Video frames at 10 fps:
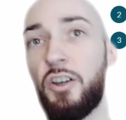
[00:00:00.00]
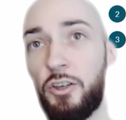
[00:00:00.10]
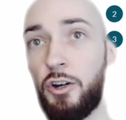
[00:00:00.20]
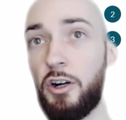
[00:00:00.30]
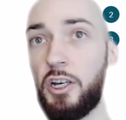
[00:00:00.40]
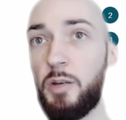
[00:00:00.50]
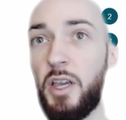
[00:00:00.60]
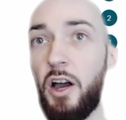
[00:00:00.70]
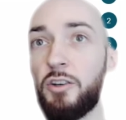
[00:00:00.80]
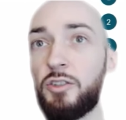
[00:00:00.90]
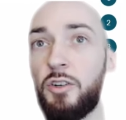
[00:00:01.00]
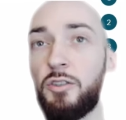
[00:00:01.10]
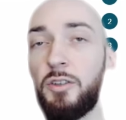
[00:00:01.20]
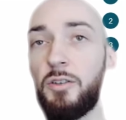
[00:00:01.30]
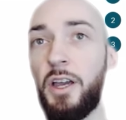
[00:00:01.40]
You're going to be
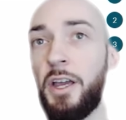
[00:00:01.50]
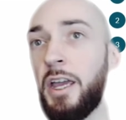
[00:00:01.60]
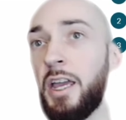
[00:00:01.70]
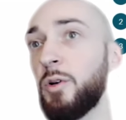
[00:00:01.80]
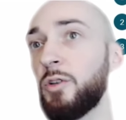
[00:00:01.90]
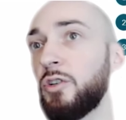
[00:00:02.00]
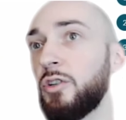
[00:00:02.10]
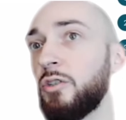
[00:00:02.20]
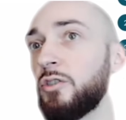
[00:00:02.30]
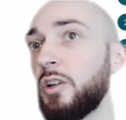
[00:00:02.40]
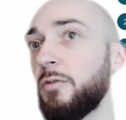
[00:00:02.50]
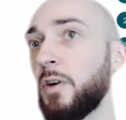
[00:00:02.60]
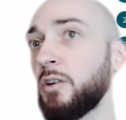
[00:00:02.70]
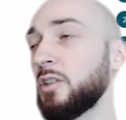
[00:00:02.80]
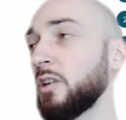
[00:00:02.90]
also able to use the
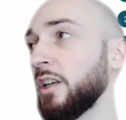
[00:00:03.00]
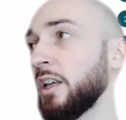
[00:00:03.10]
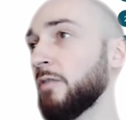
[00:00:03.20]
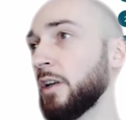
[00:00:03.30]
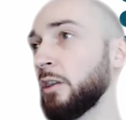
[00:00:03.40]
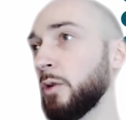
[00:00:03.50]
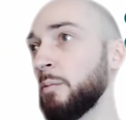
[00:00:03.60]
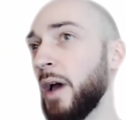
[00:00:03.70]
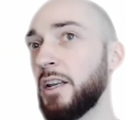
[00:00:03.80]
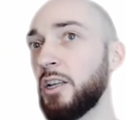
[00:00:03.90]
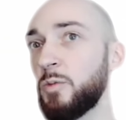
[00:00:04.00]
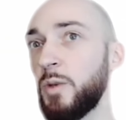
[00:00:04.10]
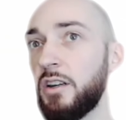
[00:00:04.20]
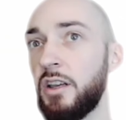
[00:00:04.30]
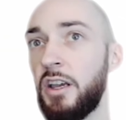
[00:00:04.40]
first inventory
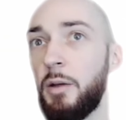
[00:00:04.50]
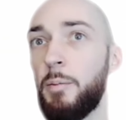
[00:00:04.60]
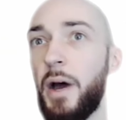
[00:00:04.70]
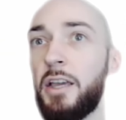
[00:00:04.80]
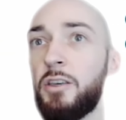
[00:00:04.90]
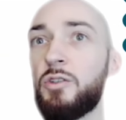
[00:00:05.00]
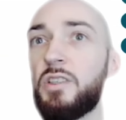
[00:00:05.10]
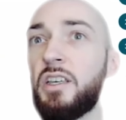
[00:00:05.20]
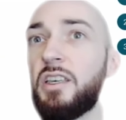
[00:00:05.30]
management by using